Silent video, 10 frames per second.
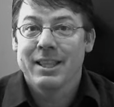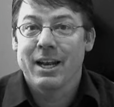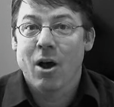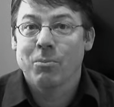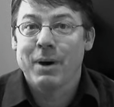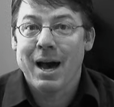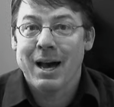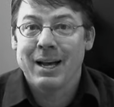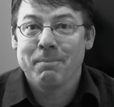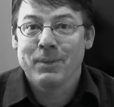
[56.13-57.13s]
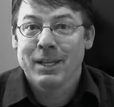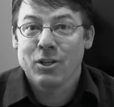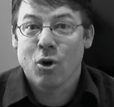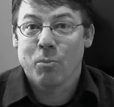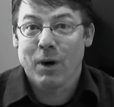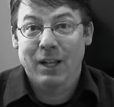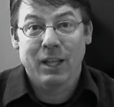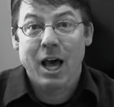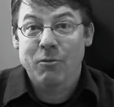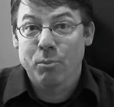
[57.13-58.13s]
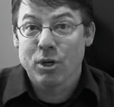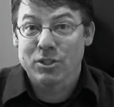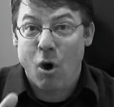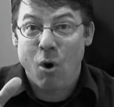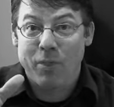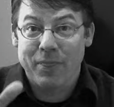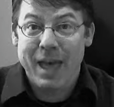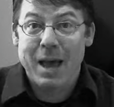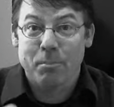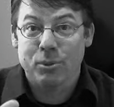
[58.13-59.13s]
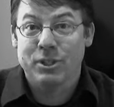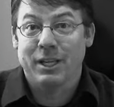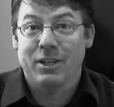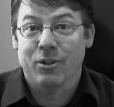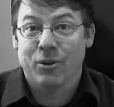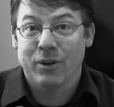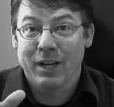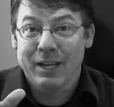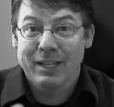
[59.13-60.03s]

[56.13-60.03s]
then I'll buy, a lot of books on that particular